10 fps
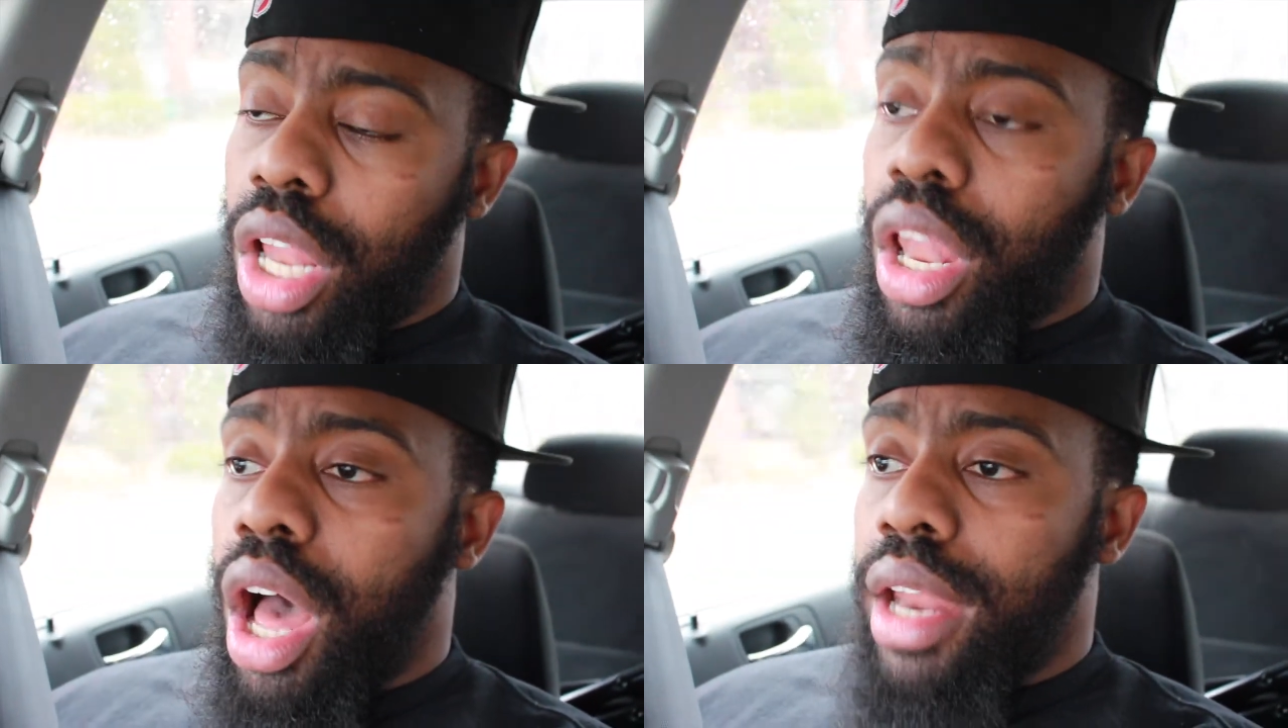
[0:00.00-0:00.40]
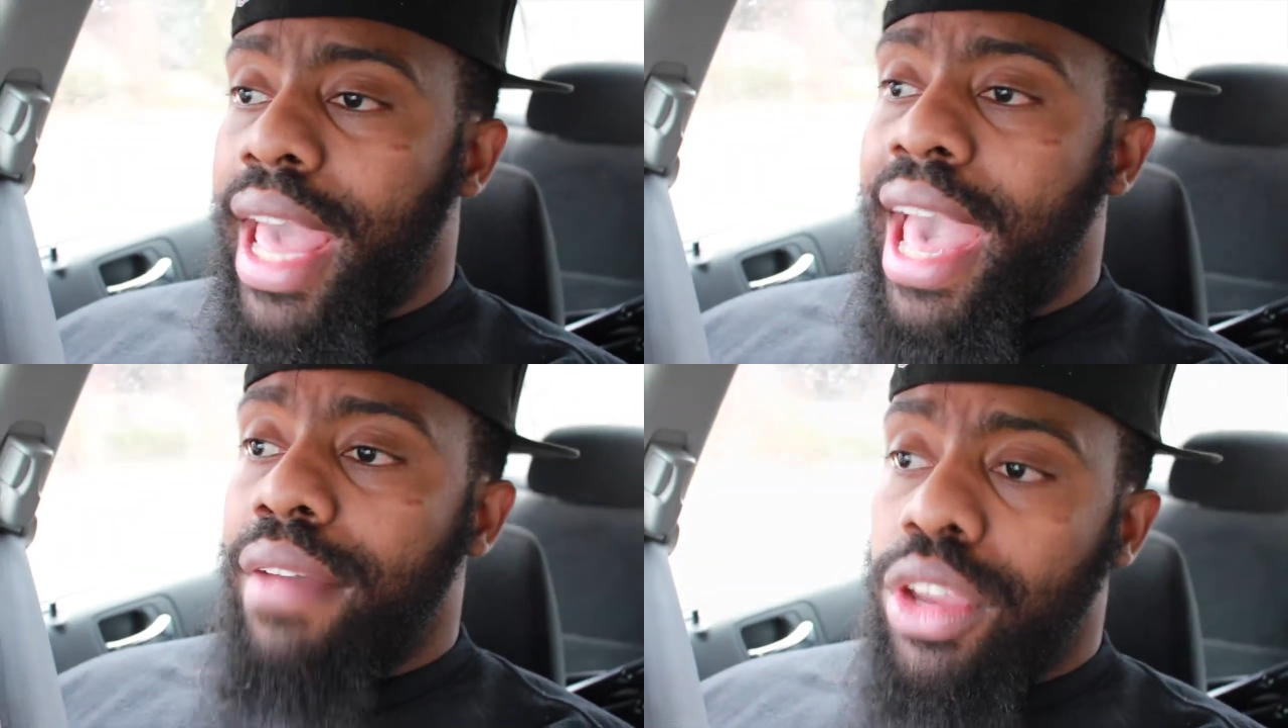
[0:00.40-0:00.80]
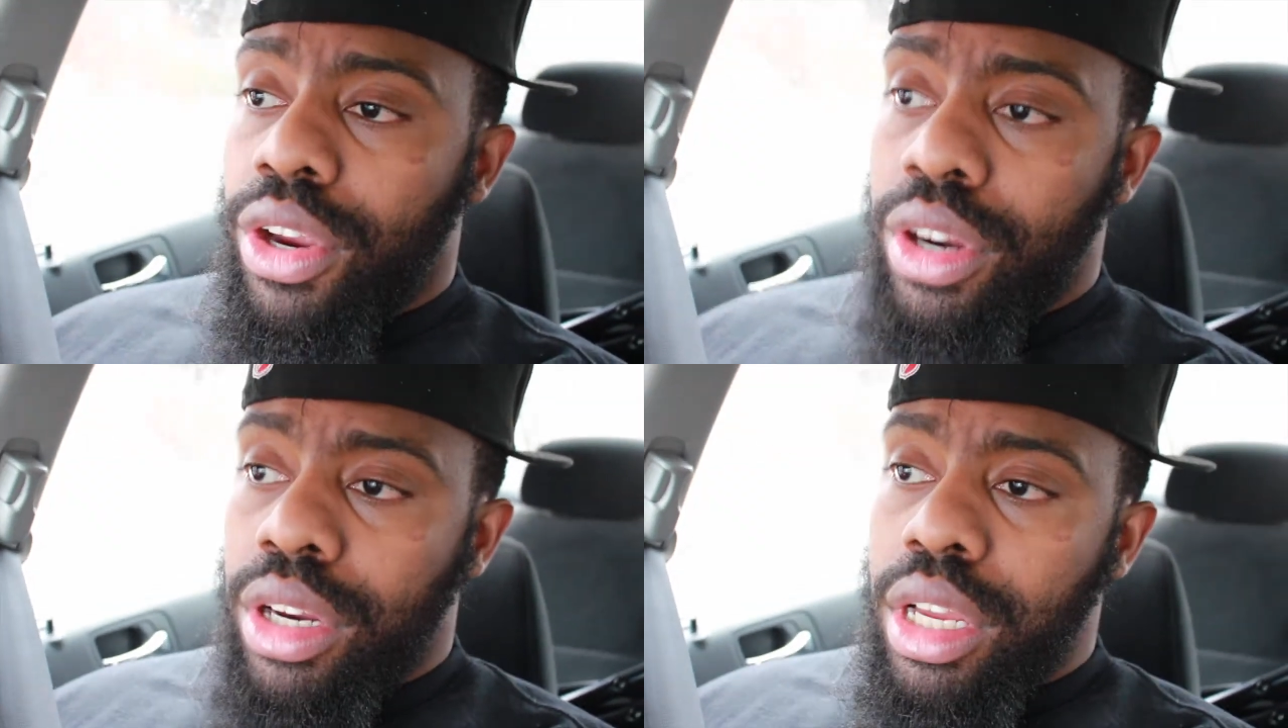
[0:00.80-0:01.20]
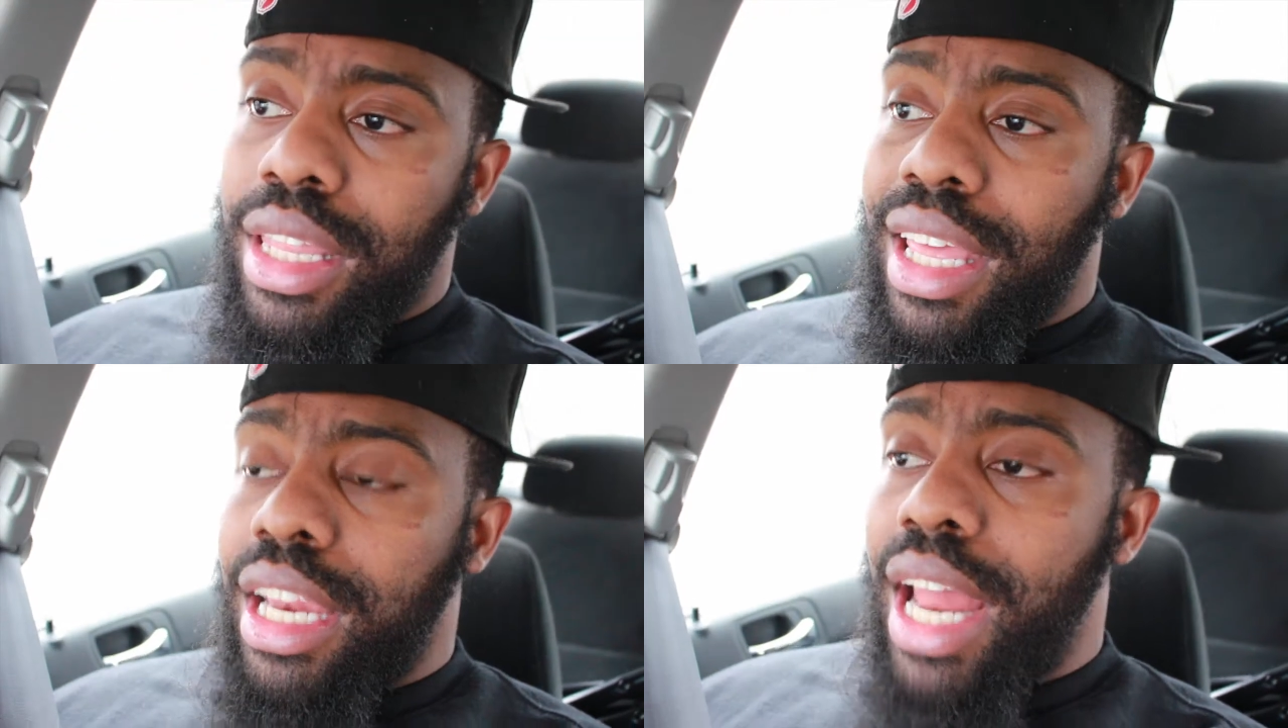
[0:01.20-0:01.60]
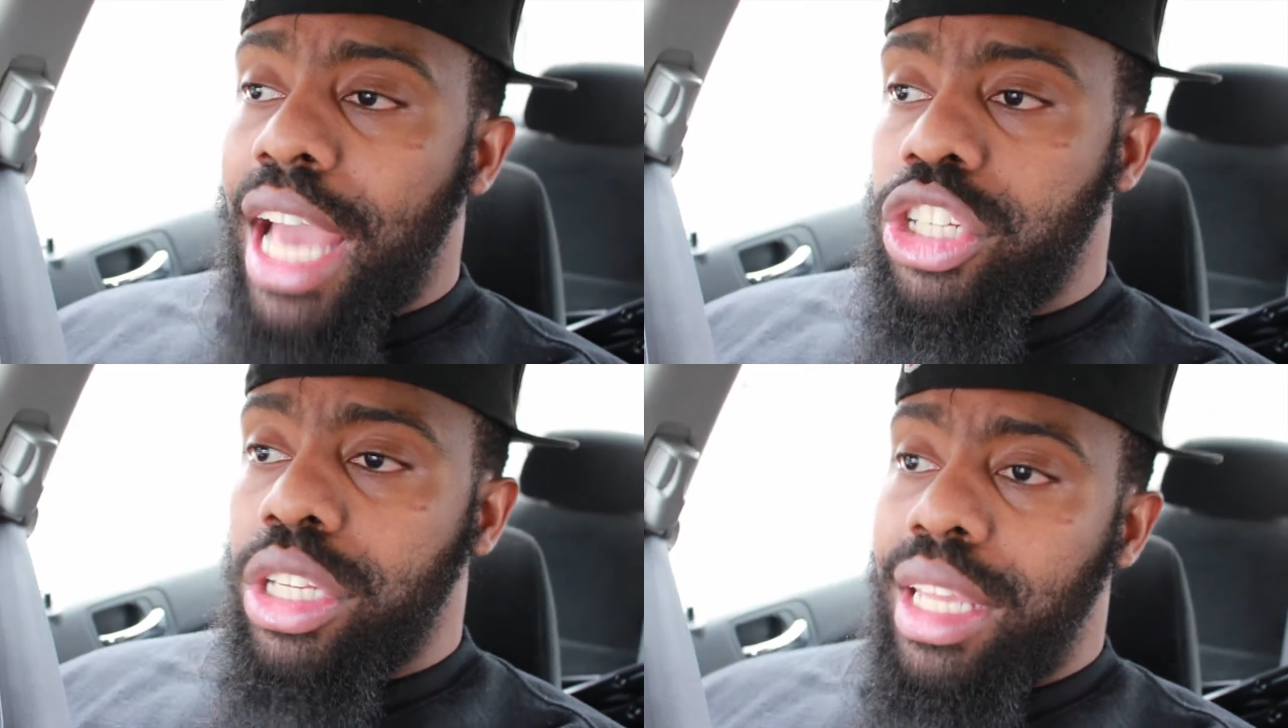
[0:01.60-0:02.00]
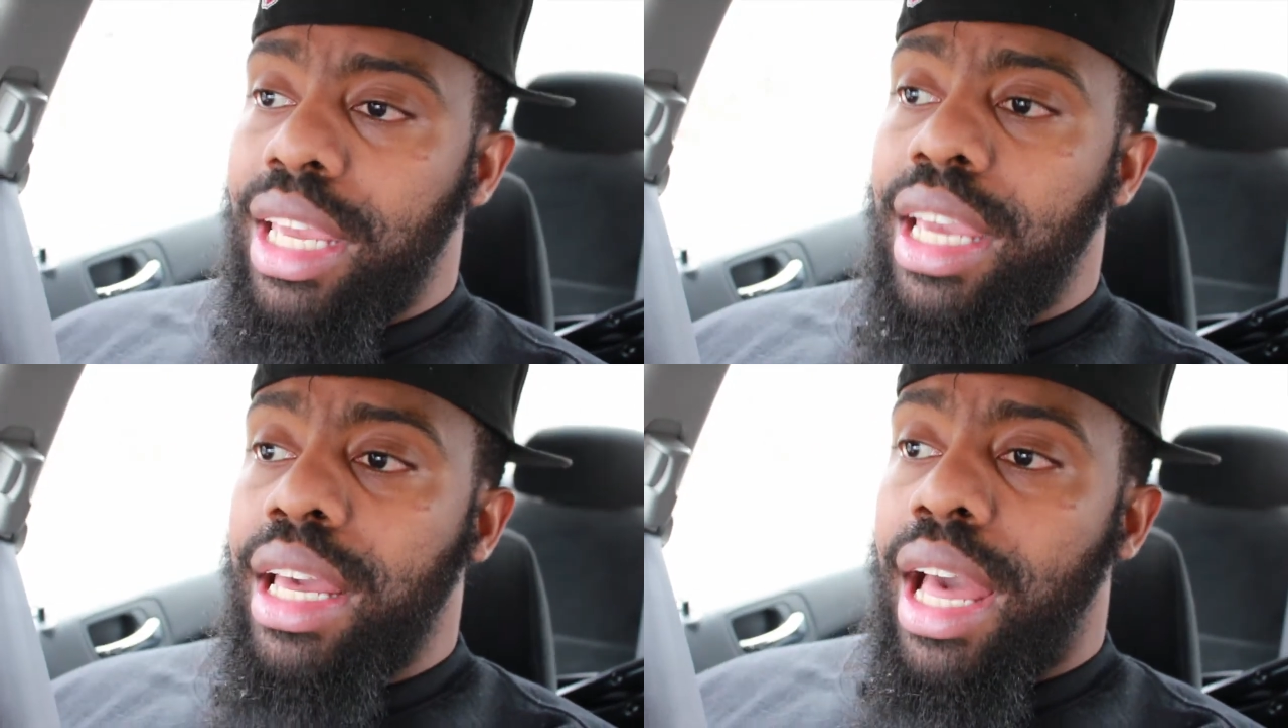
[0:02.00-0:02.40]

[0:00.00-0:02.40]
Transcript: a lot heavier than it actually